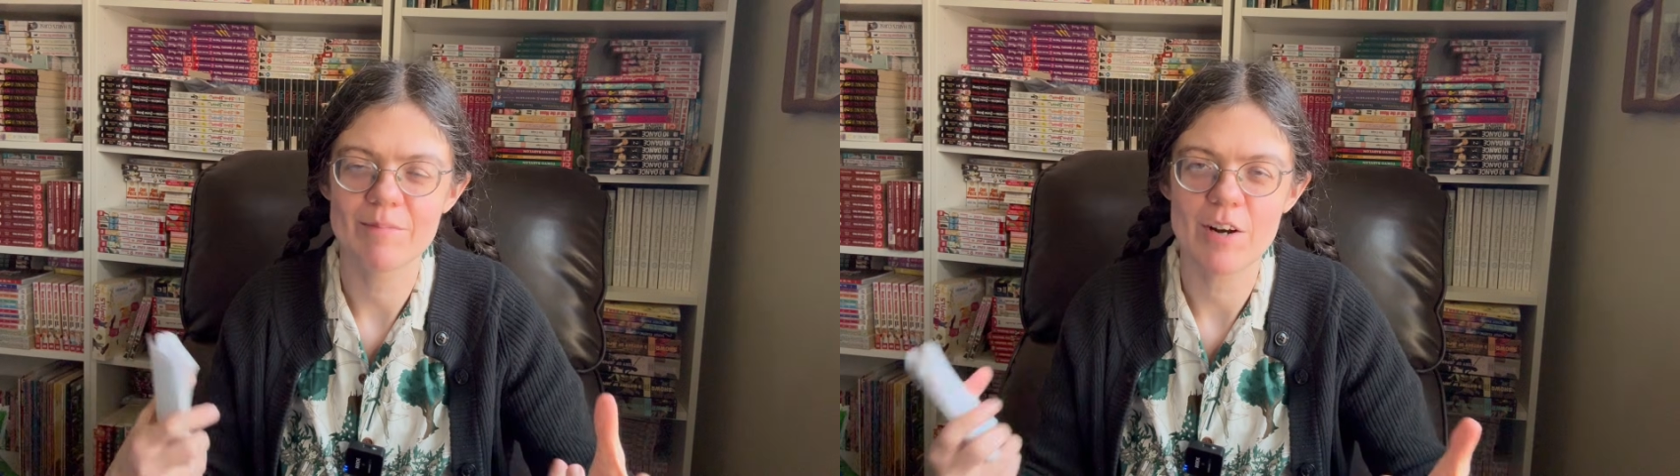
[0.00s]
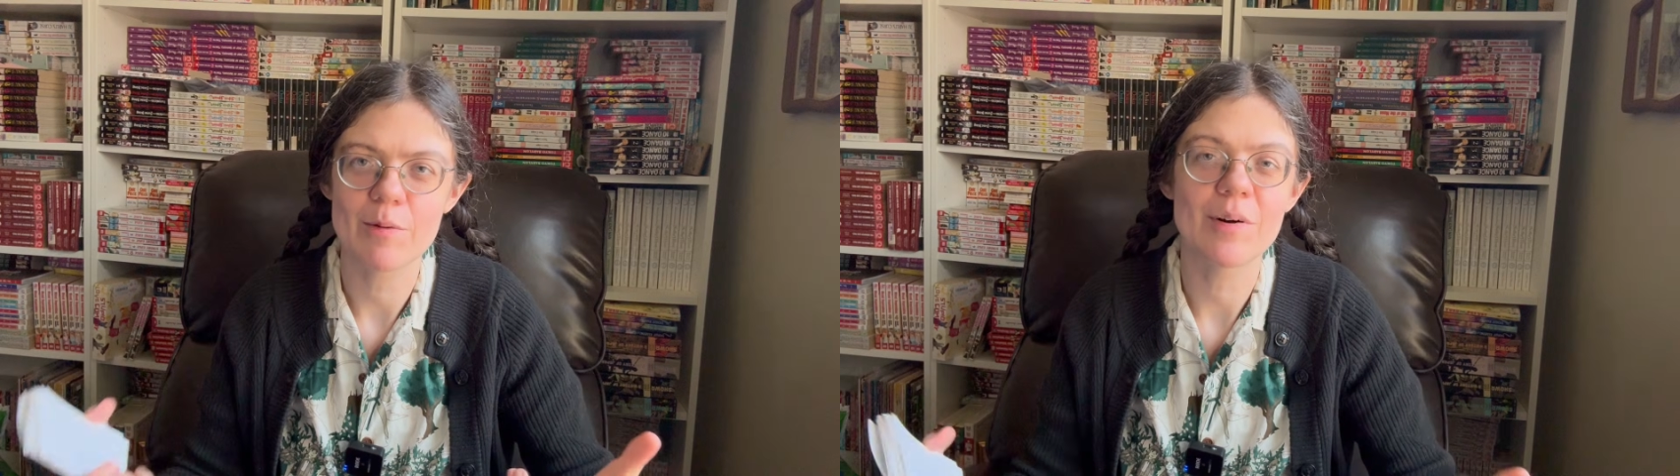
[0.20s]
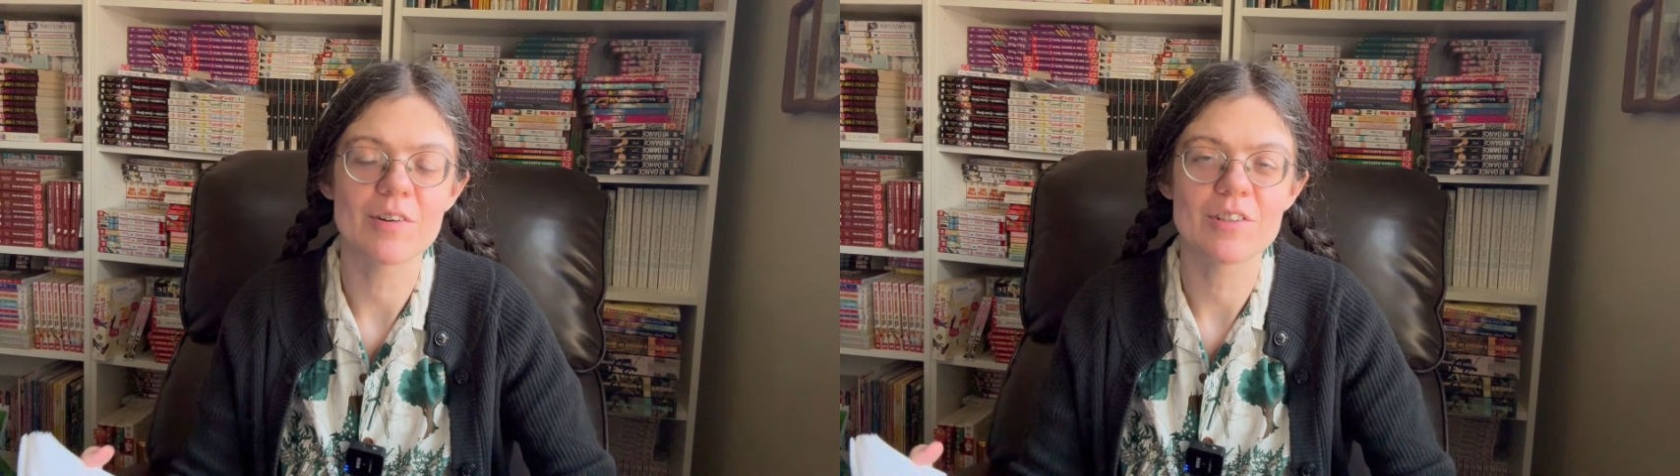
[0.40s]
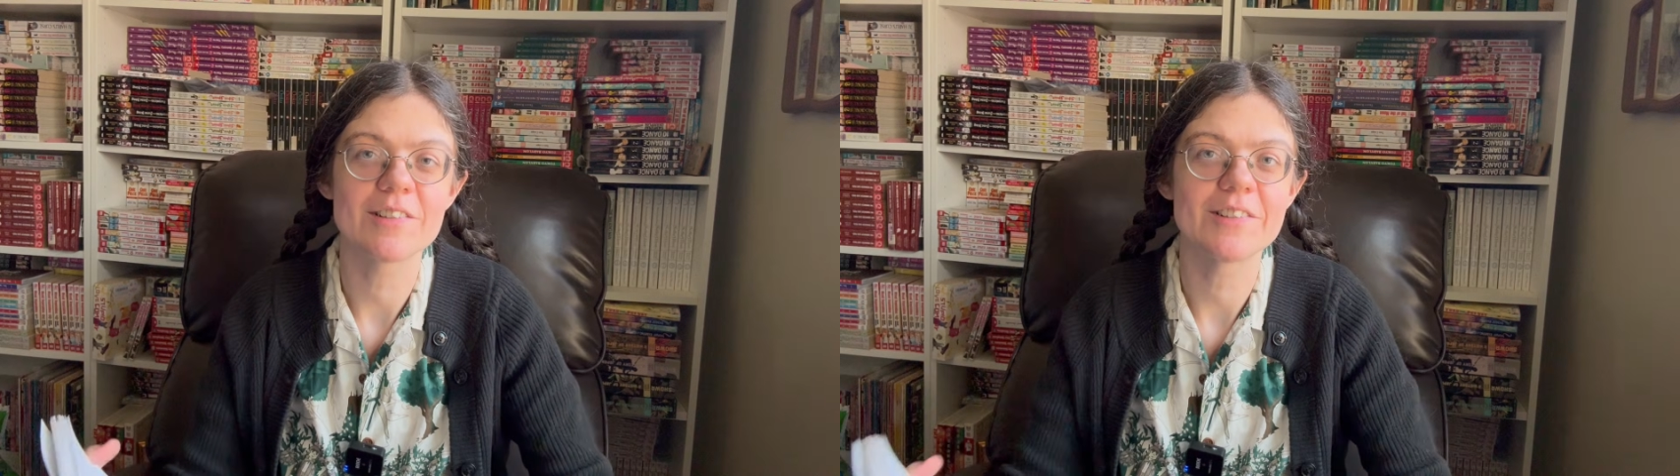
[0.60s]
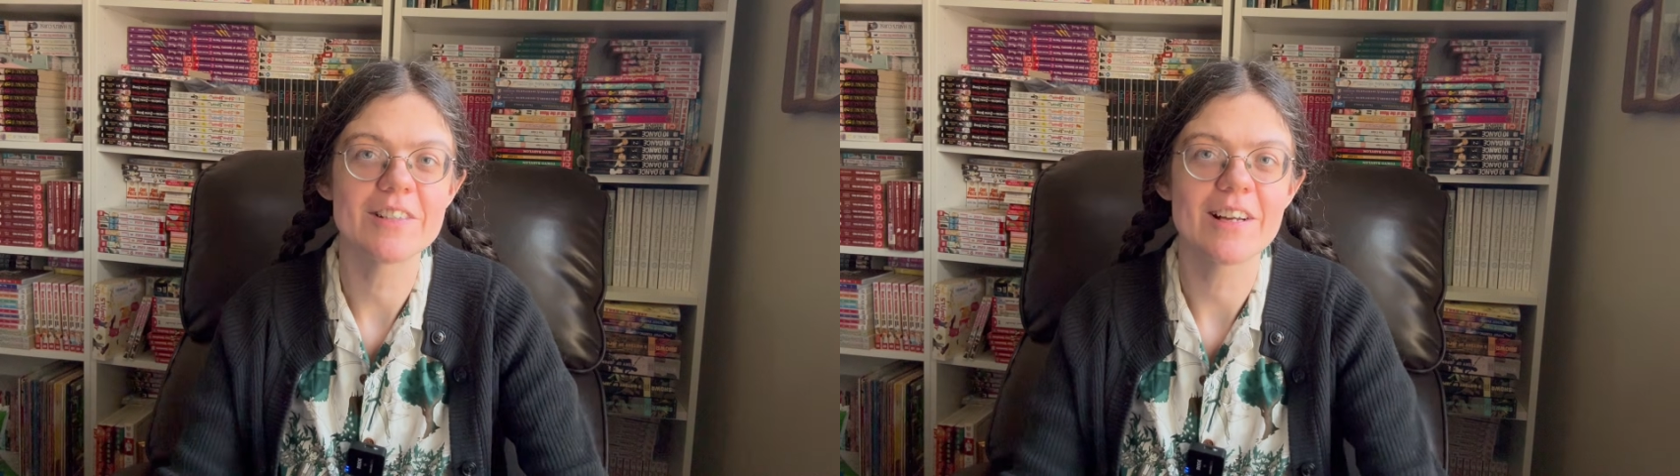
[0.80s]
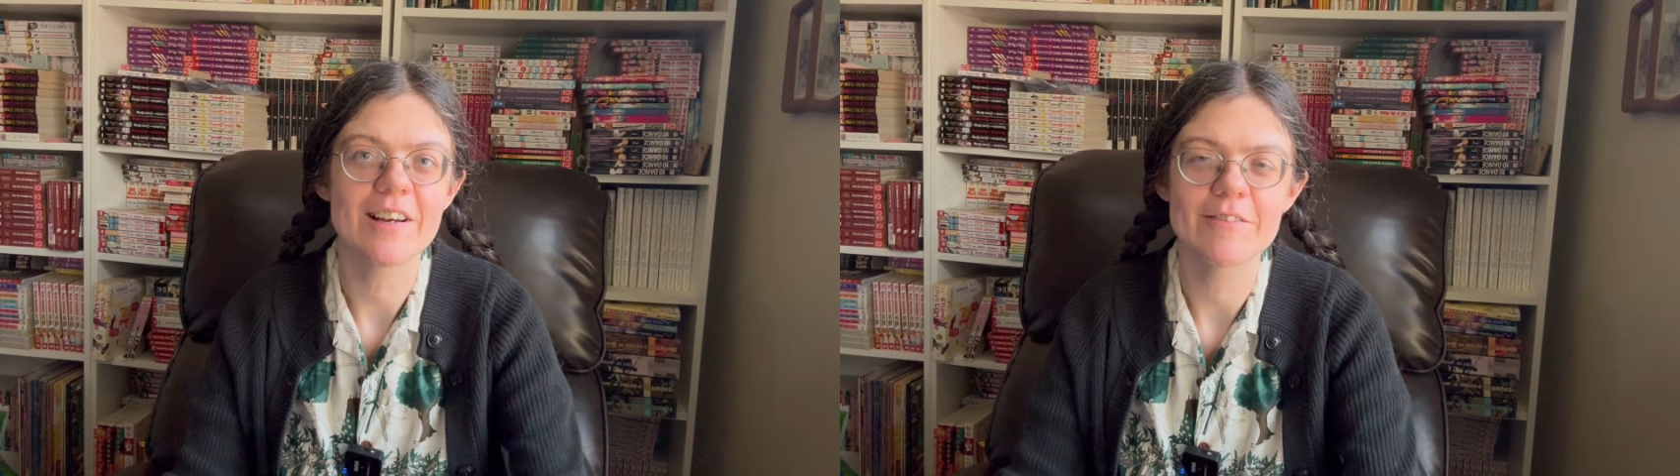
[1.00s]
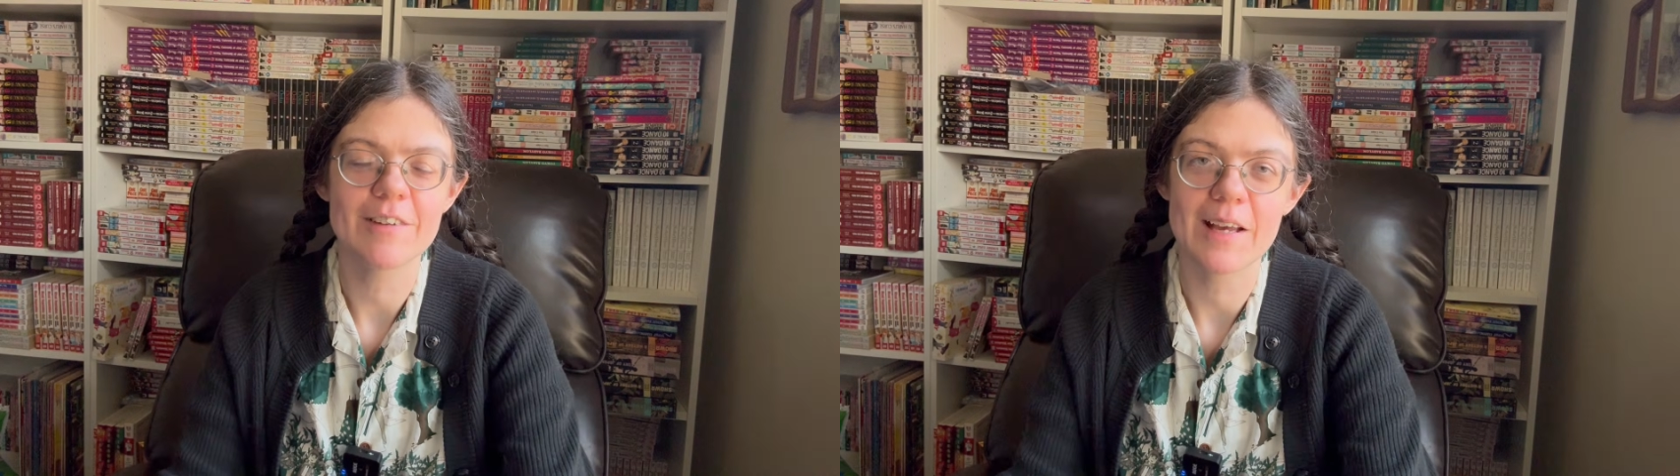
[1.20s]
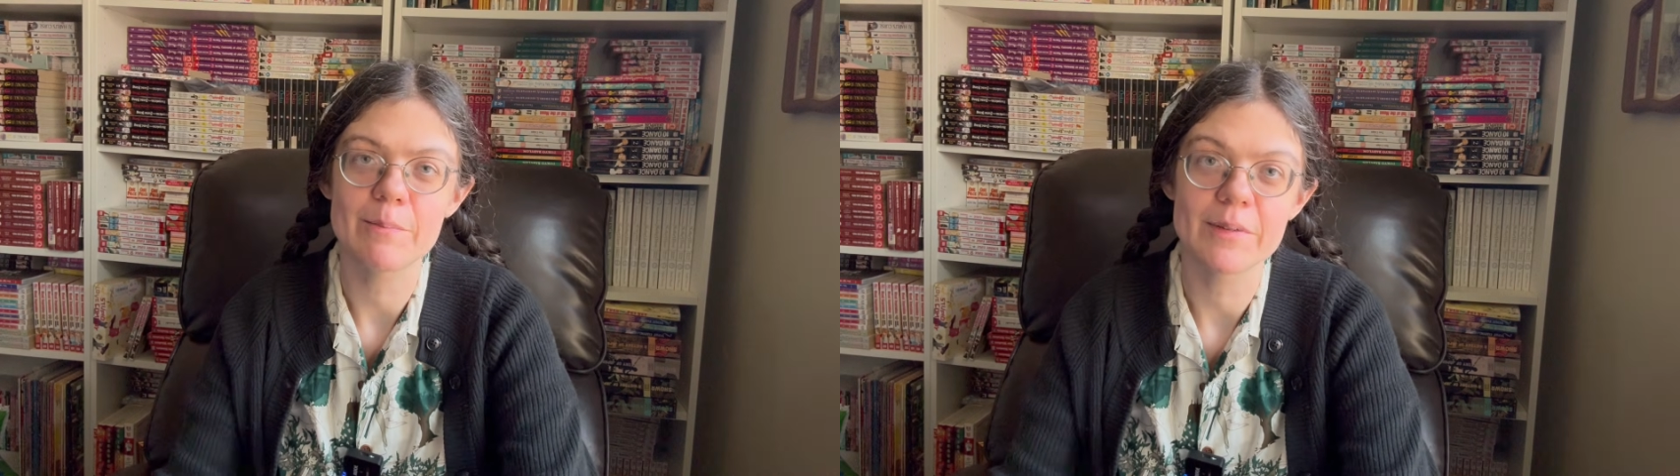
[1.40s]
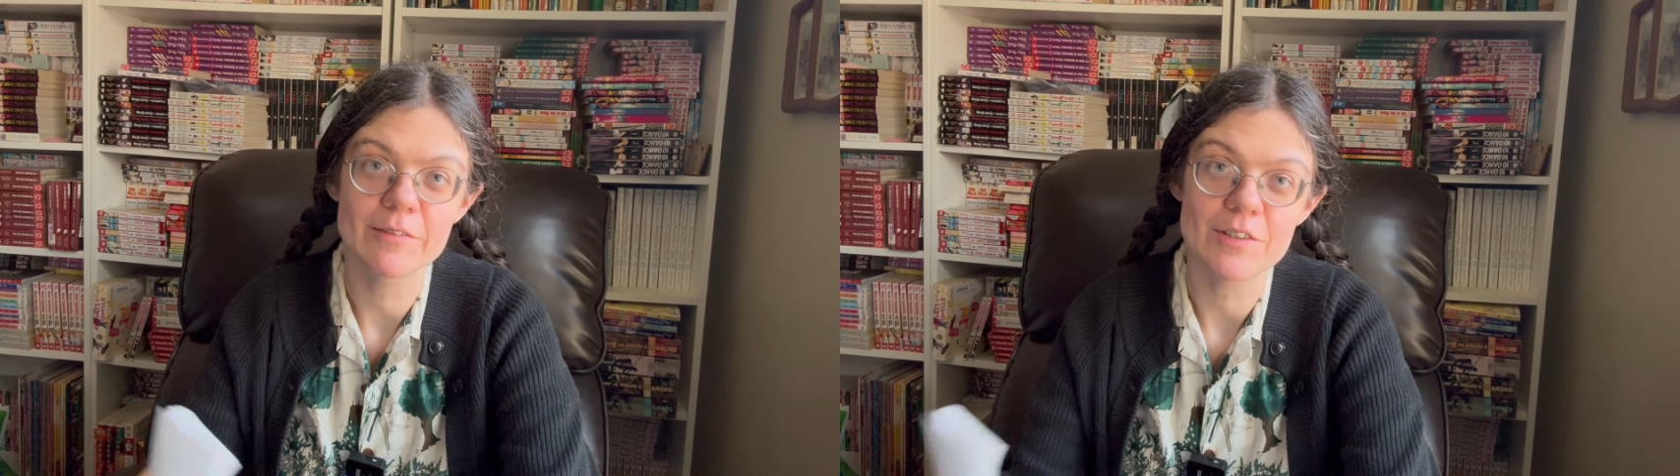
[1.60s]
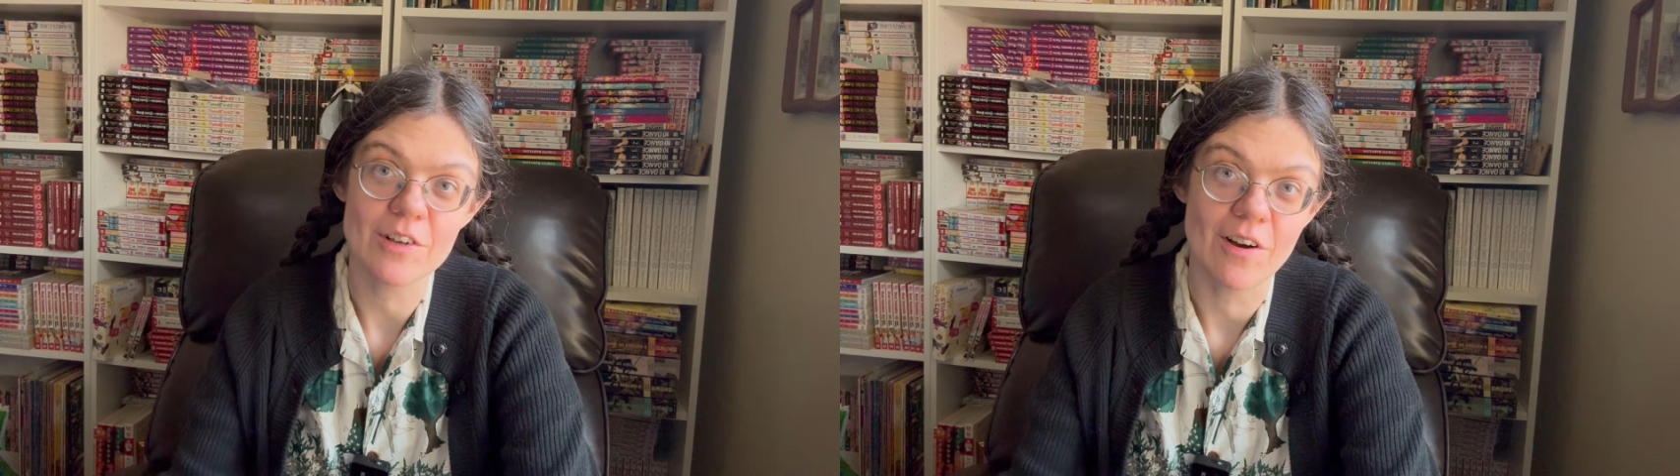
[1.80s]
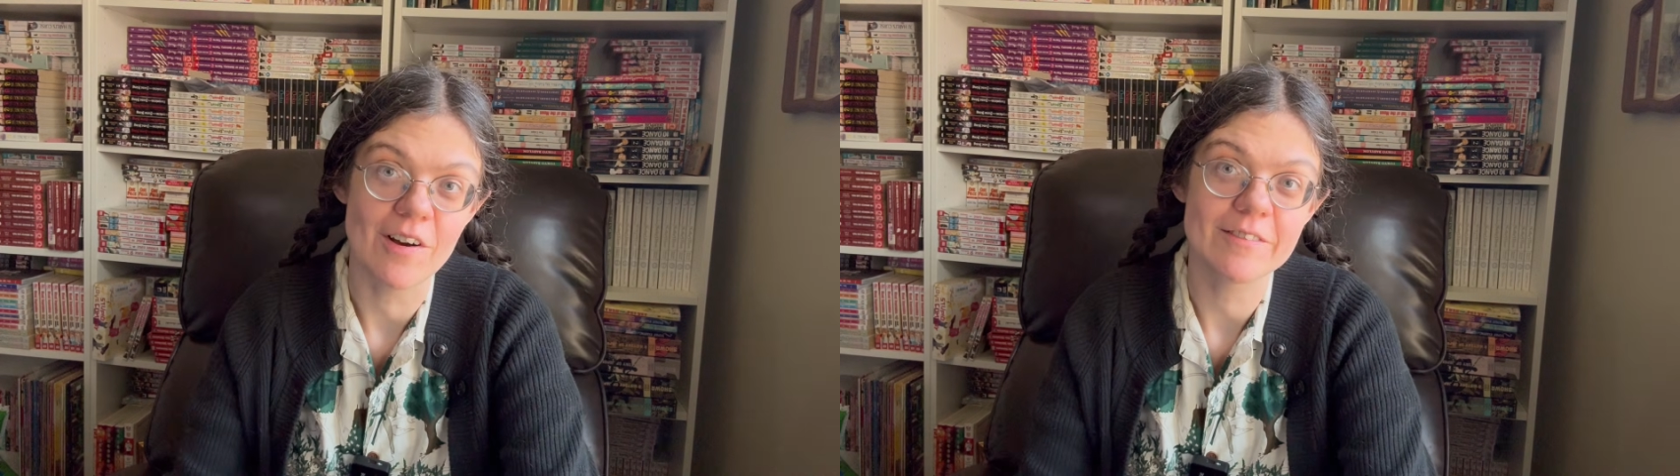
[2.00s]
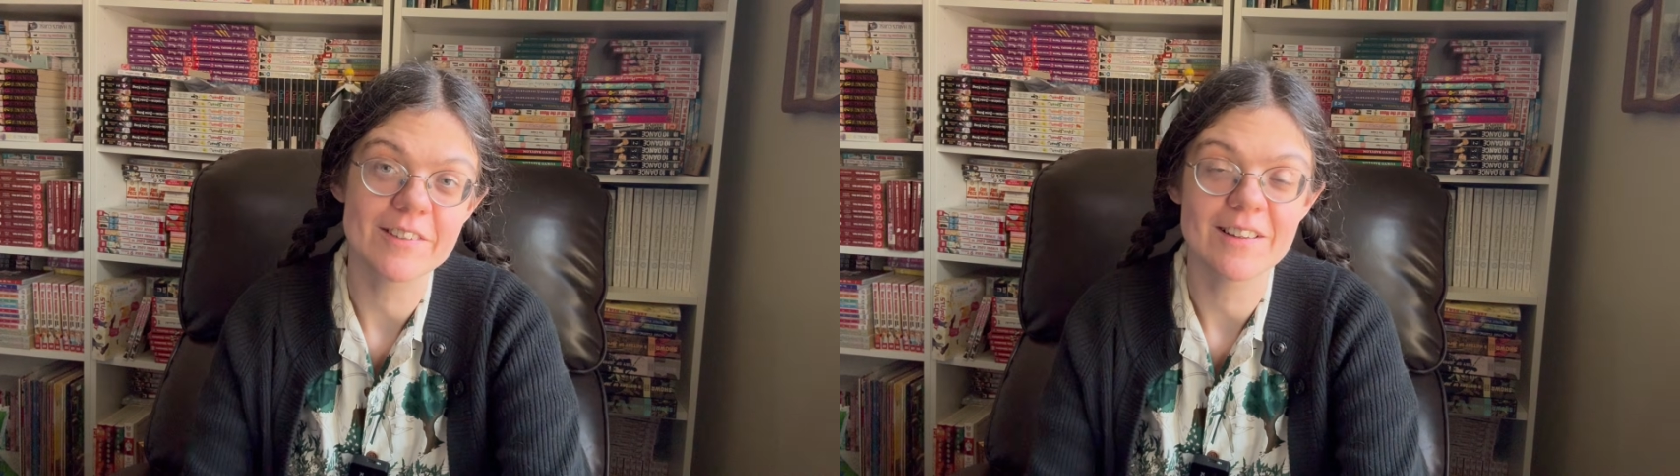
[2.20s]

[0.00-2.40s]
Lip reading: interpersonal stuff had been resolved